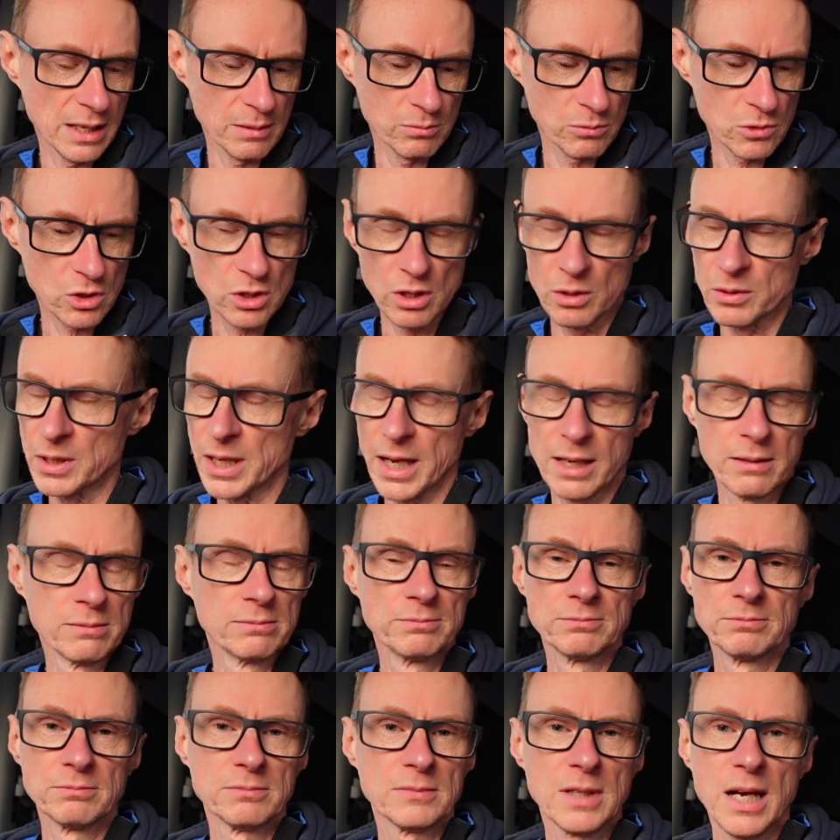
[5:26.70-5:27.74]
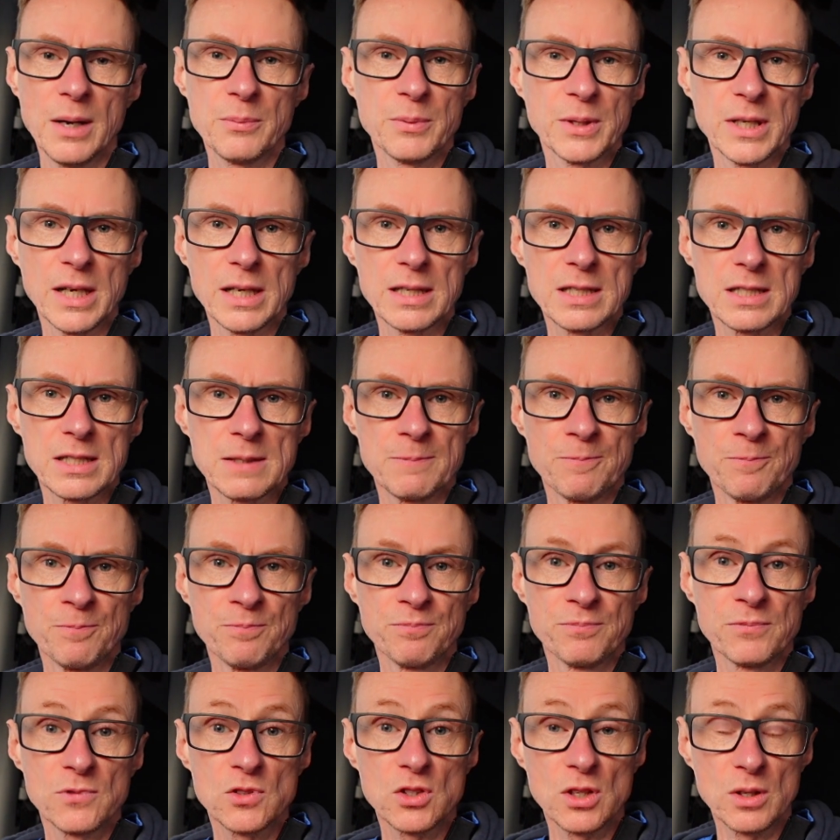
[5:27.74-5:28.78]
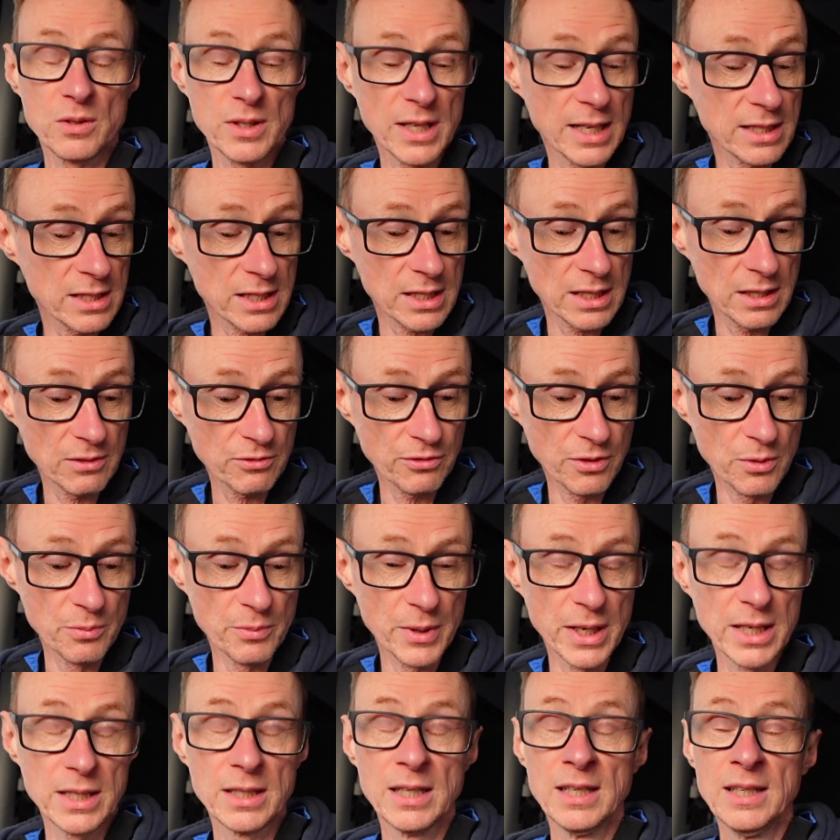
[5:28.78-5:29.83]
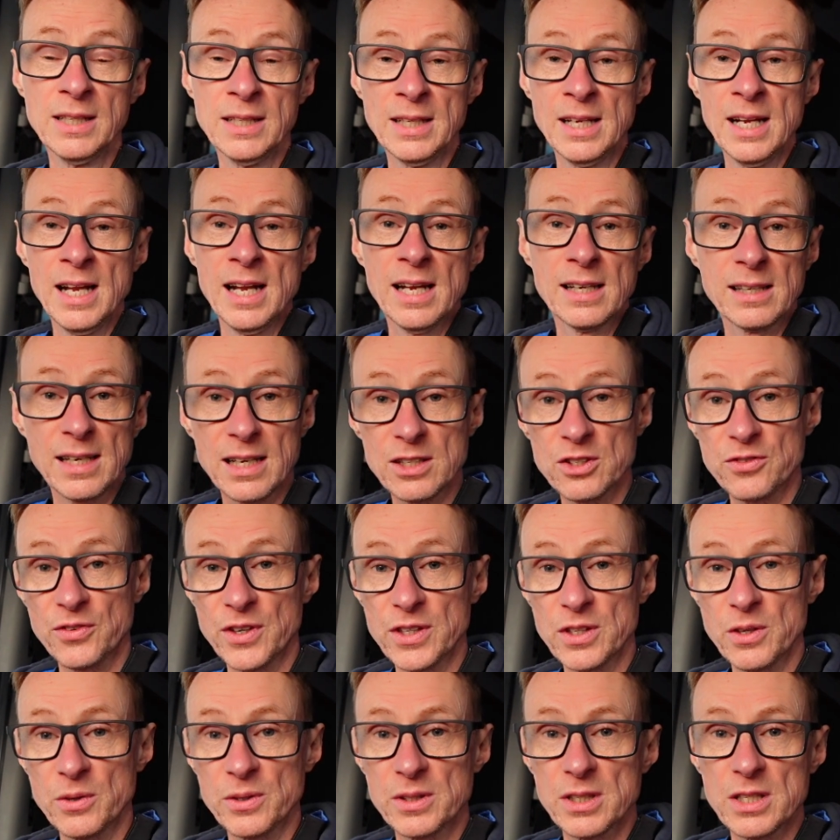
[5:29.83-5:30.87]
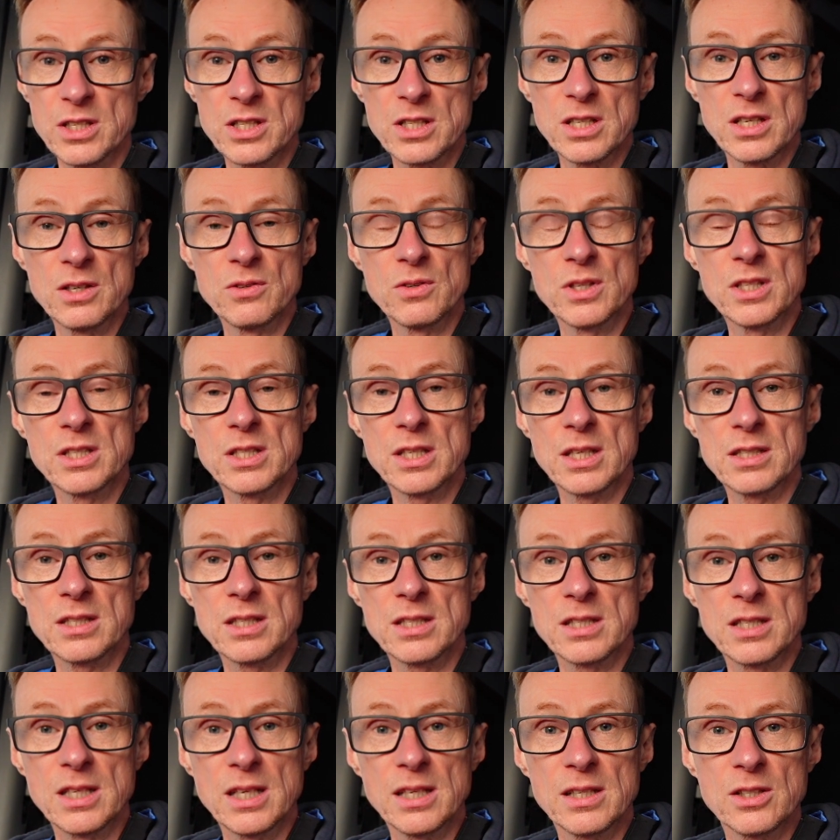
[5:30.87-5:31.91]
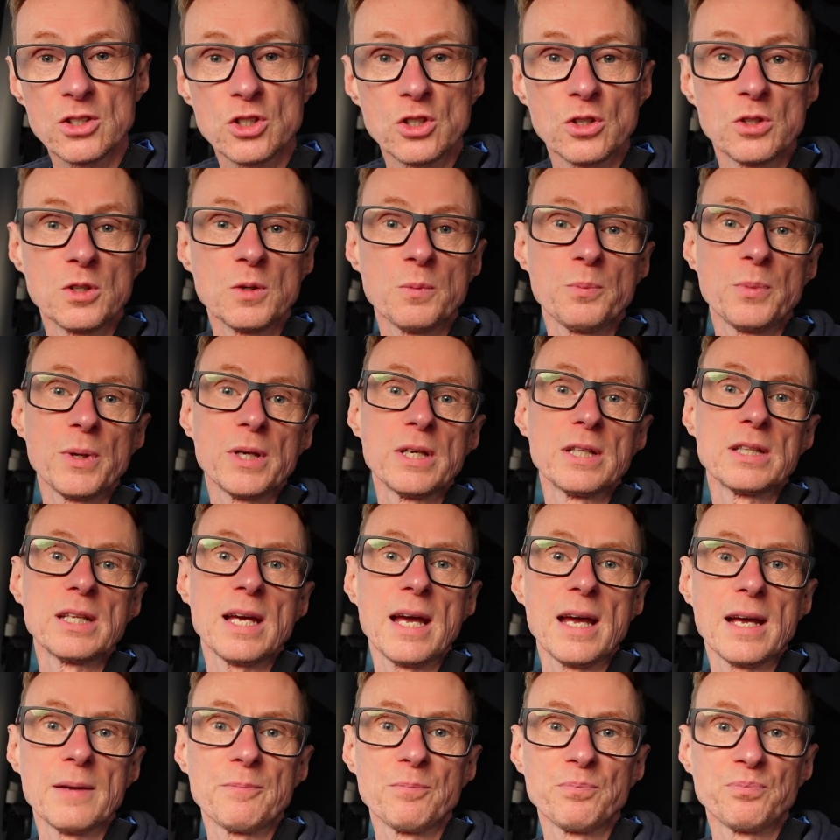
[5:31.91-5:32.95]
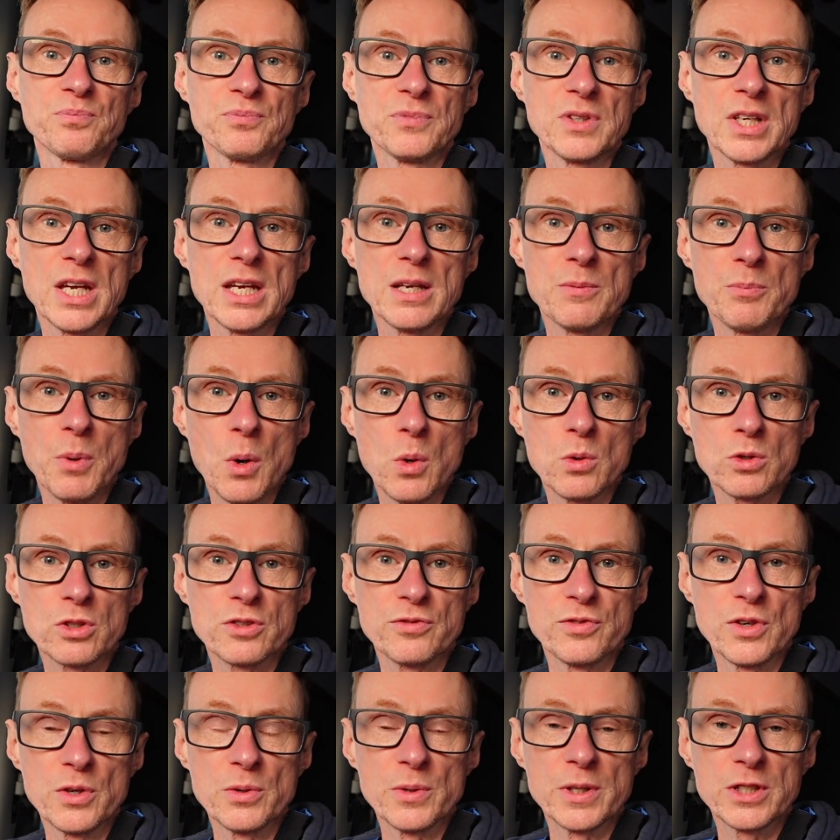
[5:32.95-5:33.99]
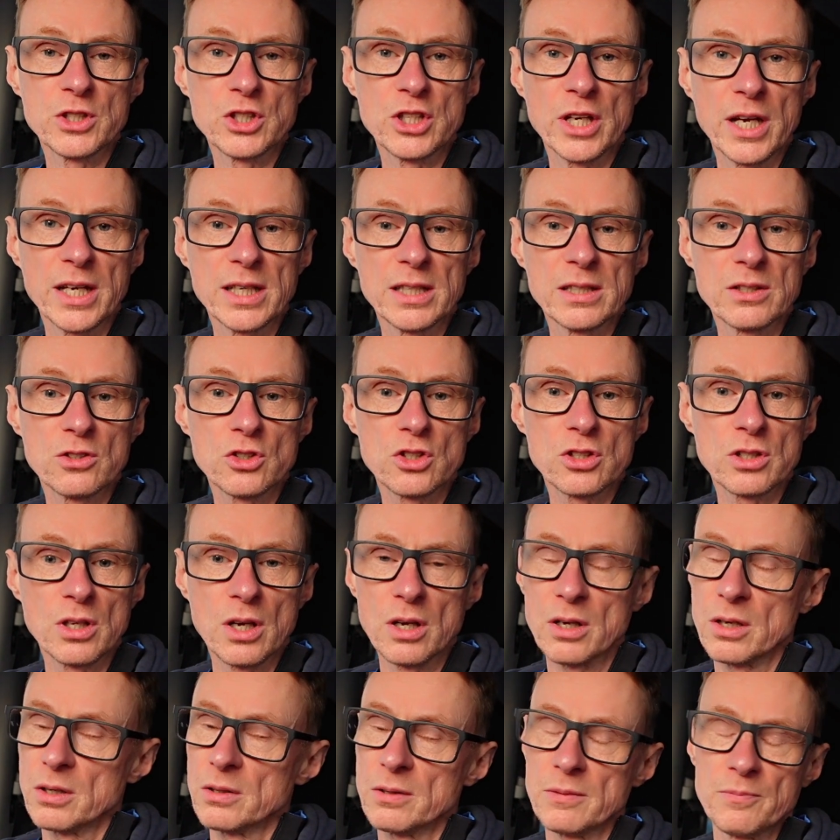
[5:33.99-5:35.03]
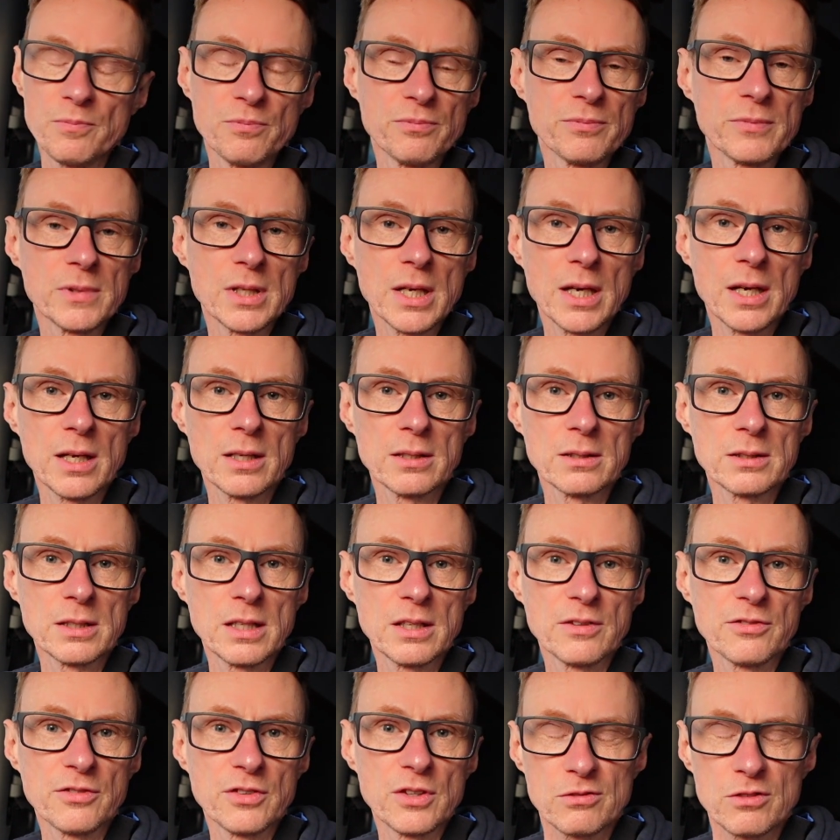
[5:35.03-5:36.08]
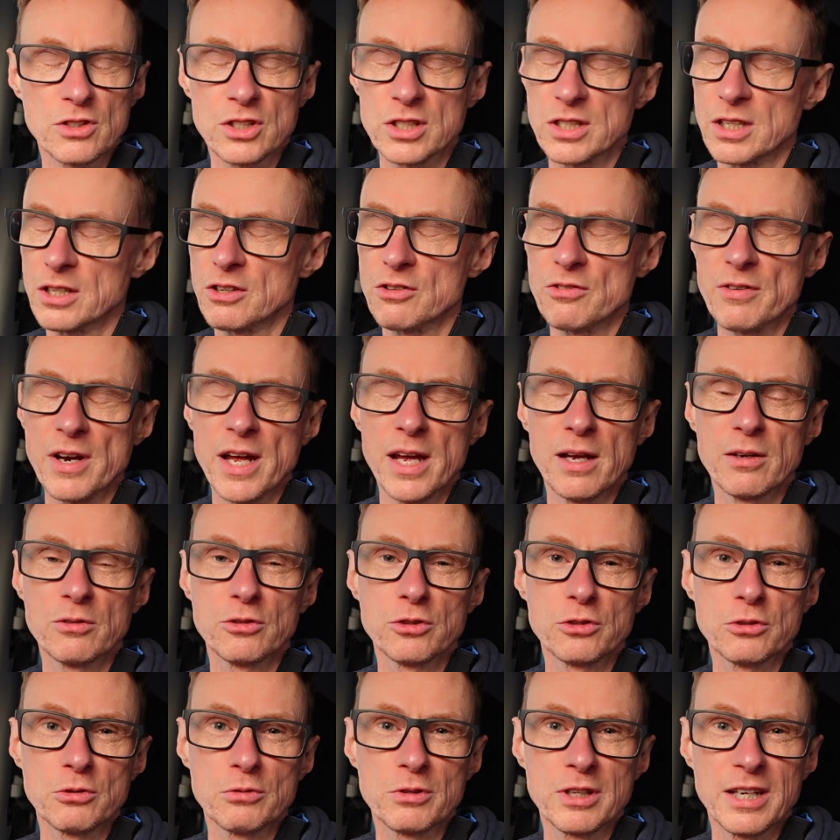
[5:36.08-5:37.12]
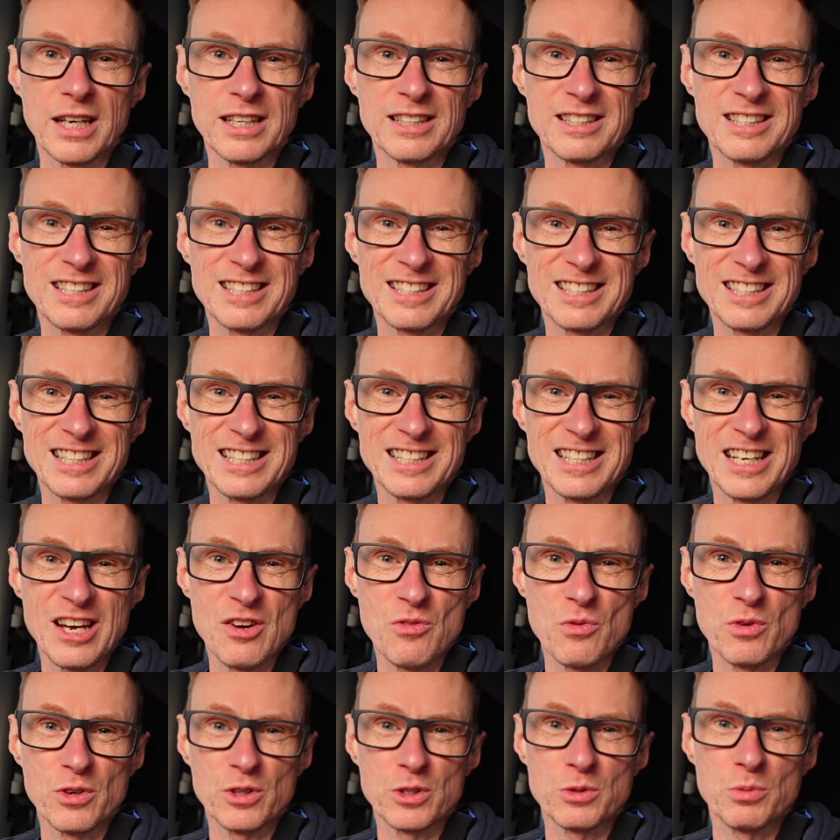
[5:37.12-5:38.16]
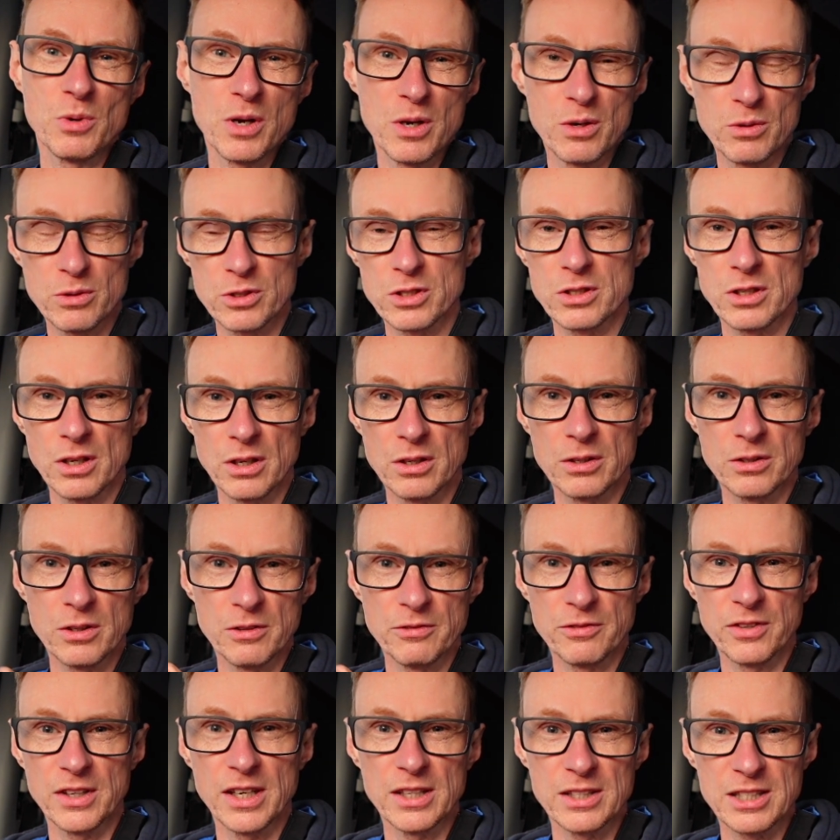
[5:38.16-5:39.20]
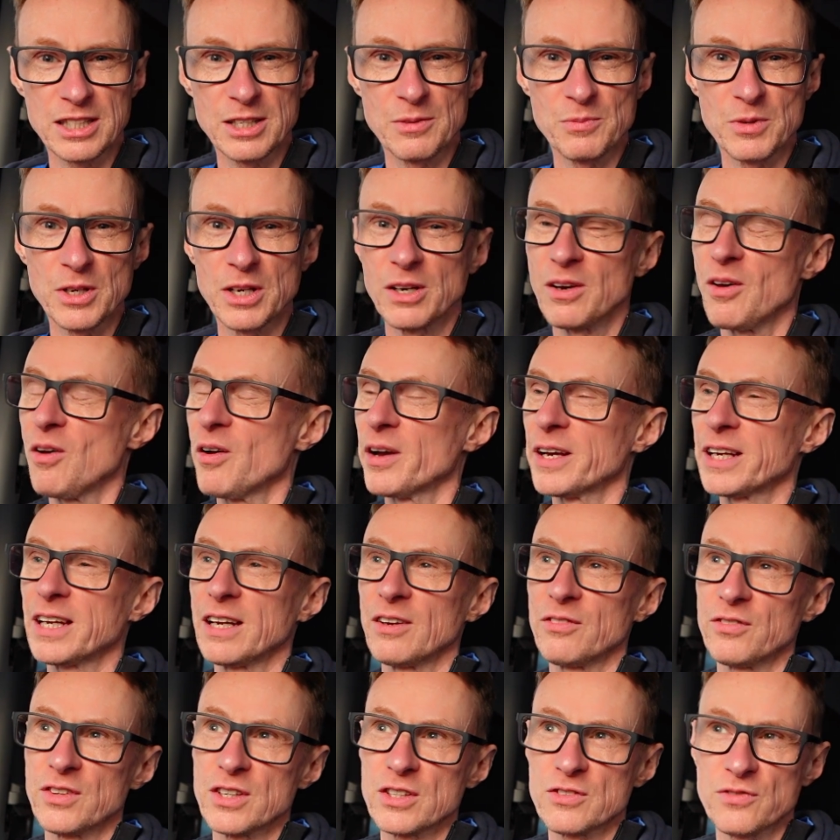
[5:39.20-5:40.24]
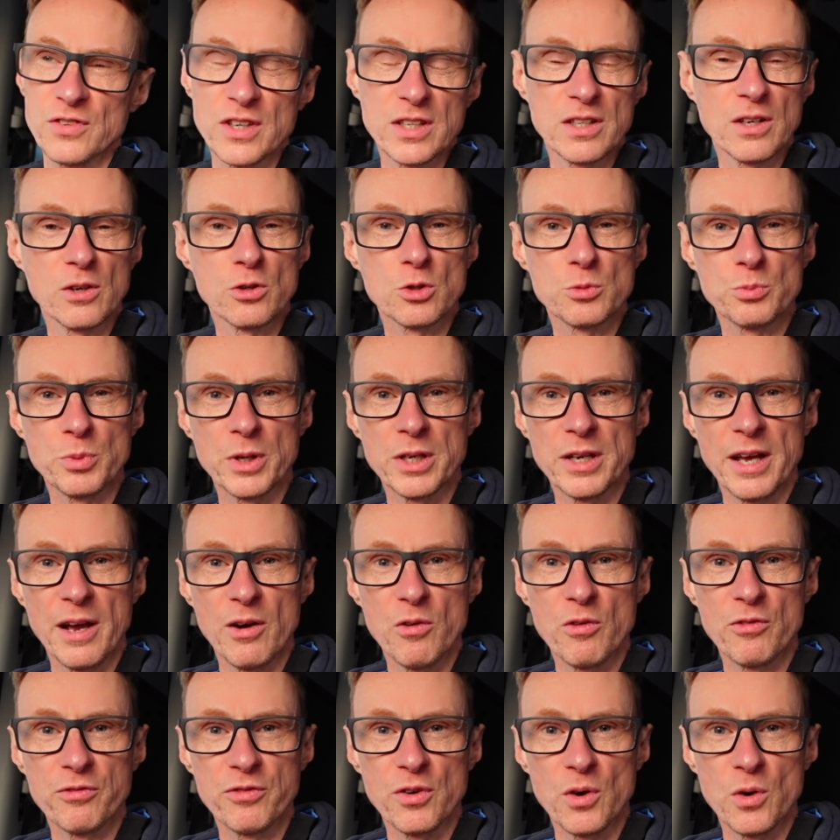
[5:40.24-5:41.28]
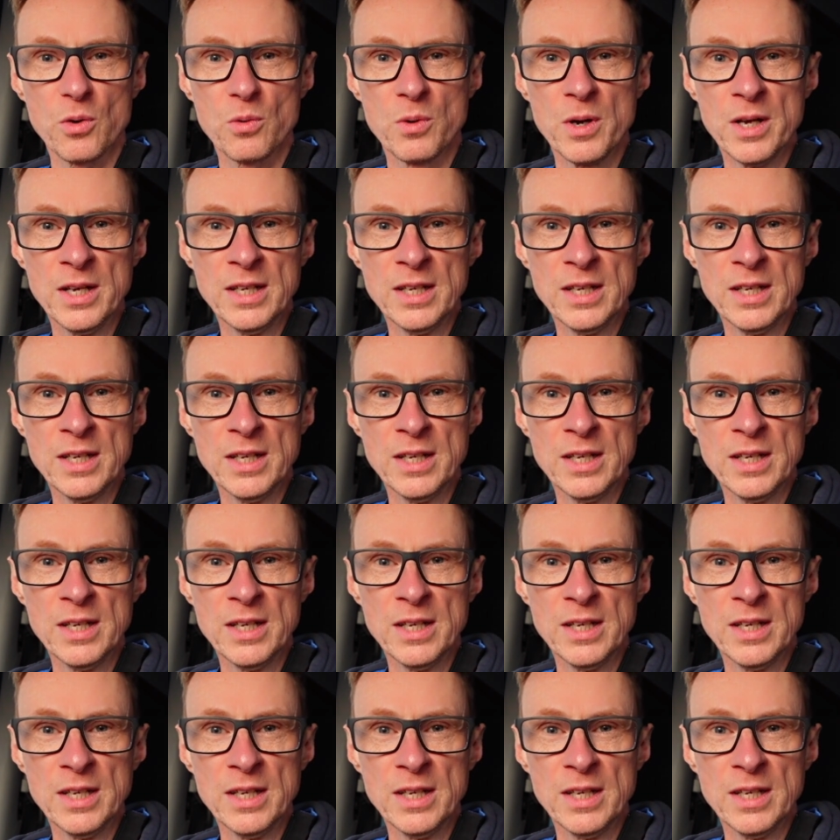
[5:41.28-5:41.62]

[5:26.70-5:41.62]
So yeah, happy days. So that's it from me. Last video in this series, as I say, is going to be that gearbox fluid change. So yeah, if you stick around, you'll get to see that one as well. So don't forget to give me a like if this video has been helpful,